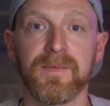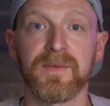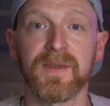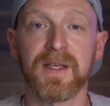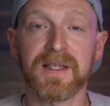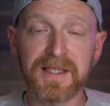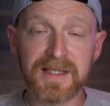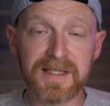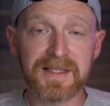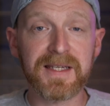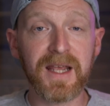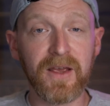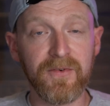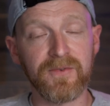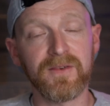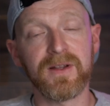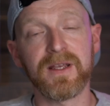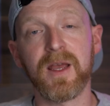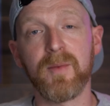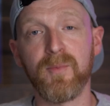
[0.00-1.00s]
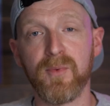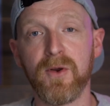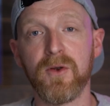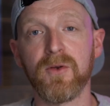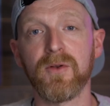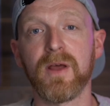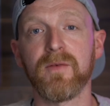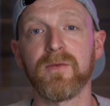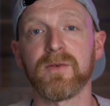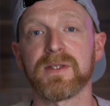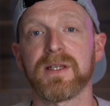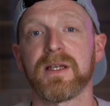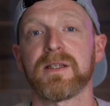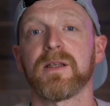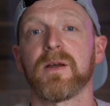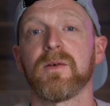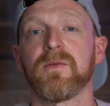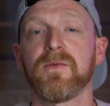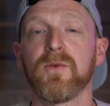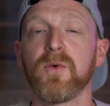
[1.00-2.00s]
This is definitely a pro level
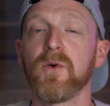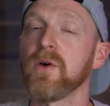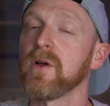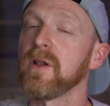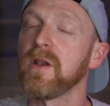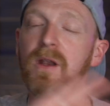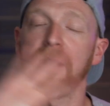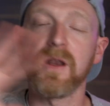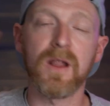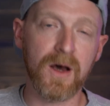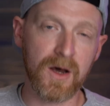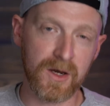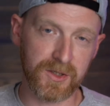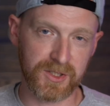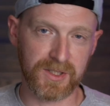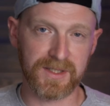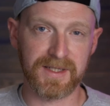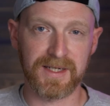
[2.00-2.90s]
setup for larger